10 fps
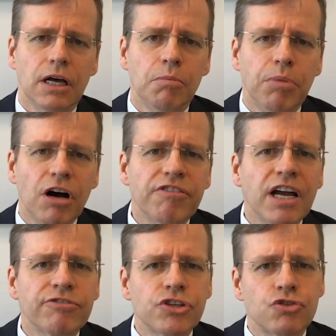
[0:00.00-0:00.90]
above
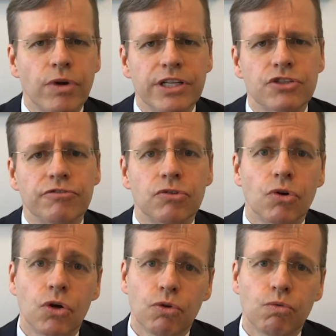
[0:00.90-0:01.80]
average rates of
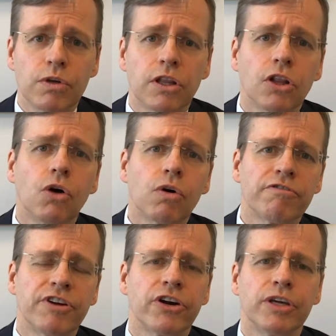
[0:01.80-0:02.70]
growth with lower
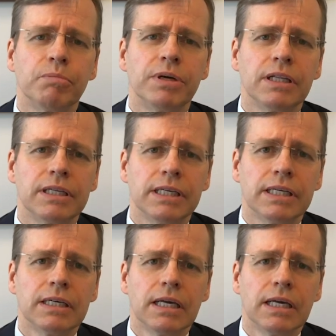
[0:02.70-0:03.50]
variability,